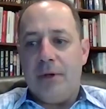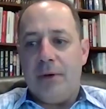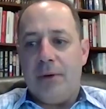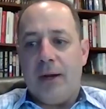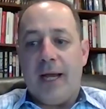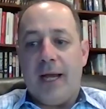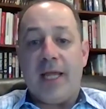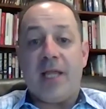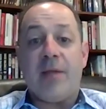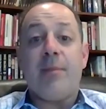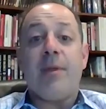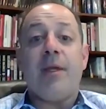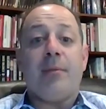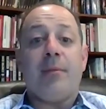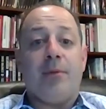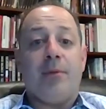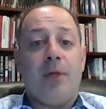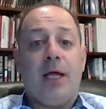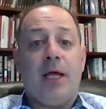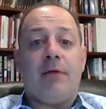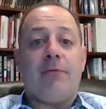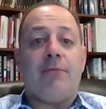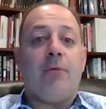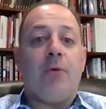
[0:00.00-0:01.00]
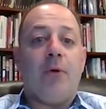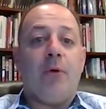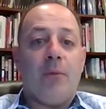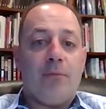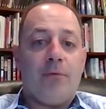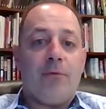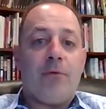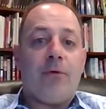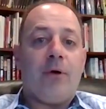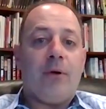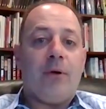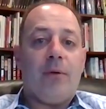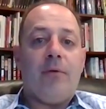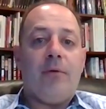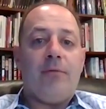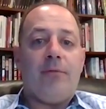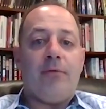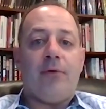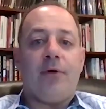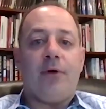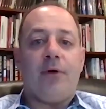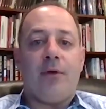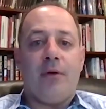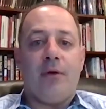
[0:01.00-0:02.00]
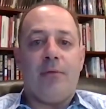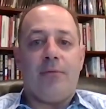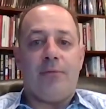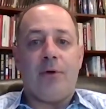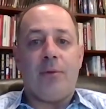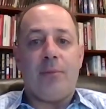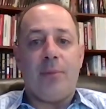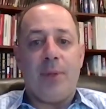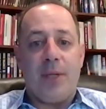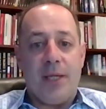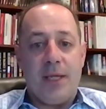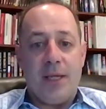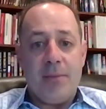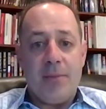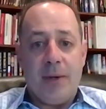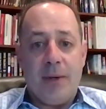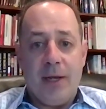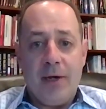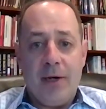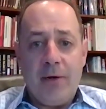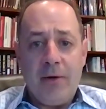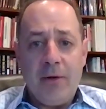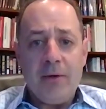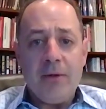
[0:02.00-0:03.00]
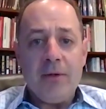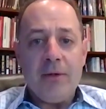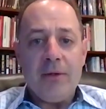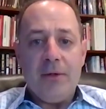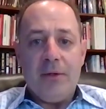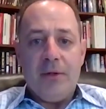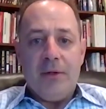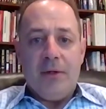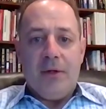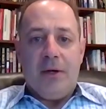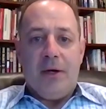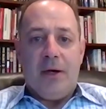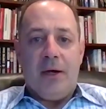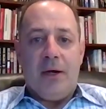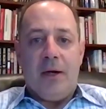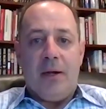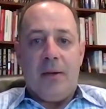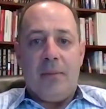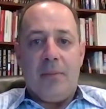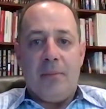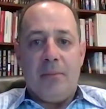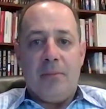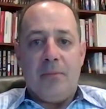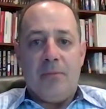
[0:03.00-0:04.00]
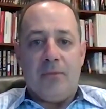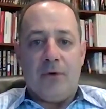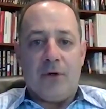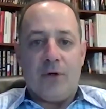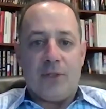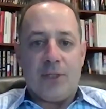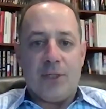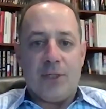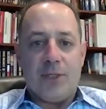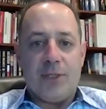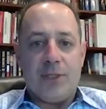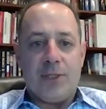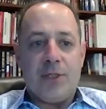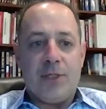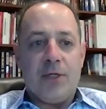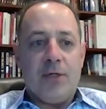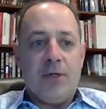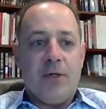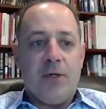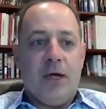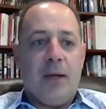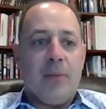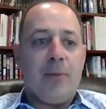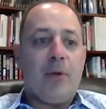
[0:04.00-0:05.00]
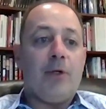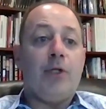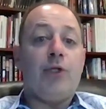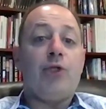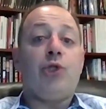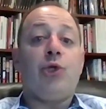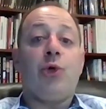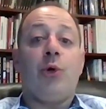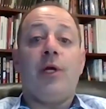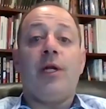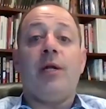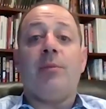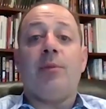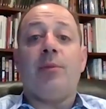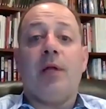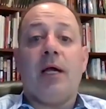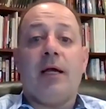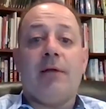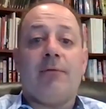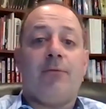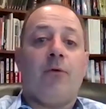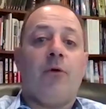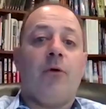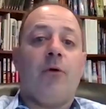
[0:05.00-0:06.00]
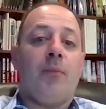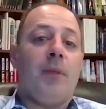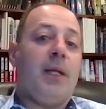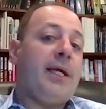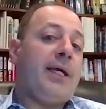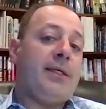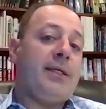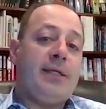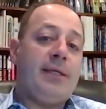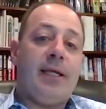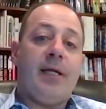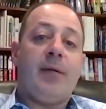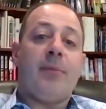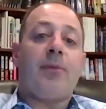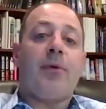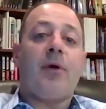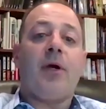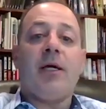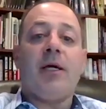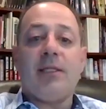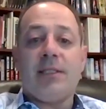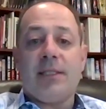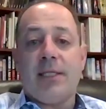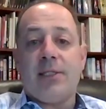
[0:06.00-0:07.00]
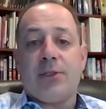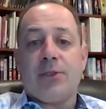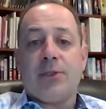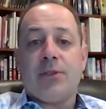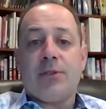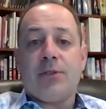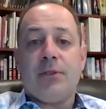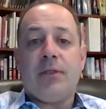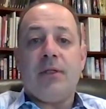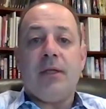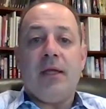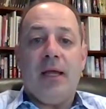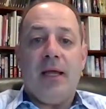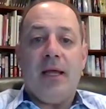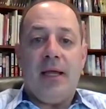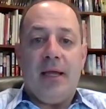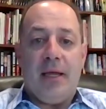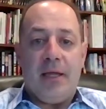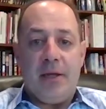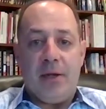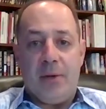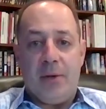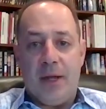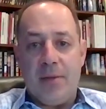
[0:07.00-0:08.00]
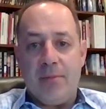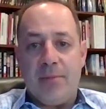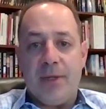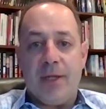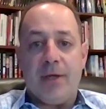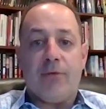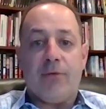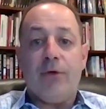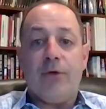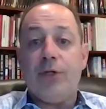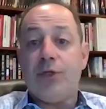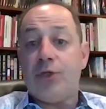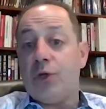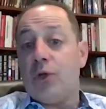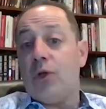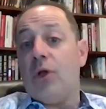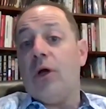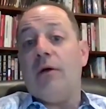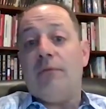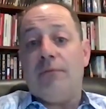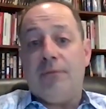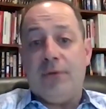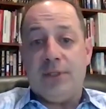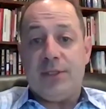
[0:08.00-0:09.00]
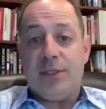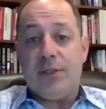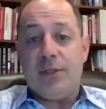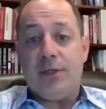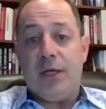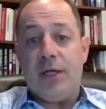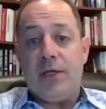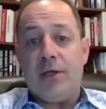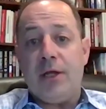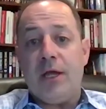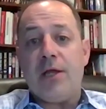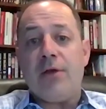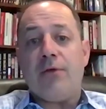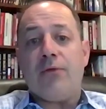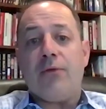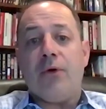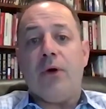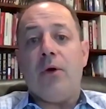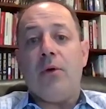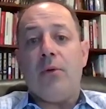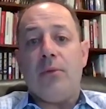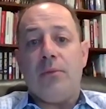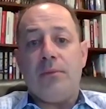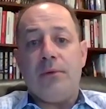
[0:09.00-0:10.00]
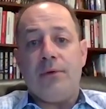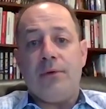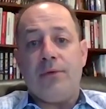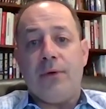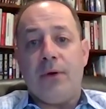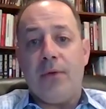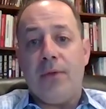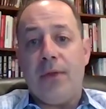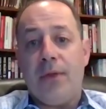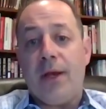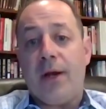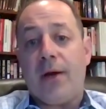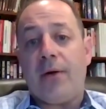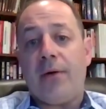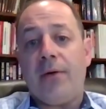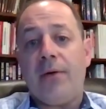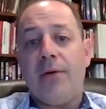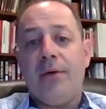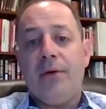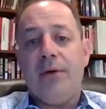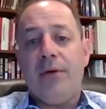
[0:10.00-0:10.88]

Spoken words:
I can be a platform for a PE buyer, versus I'm going to join a platform like a Dataprise that's, and be a regional office and grow there.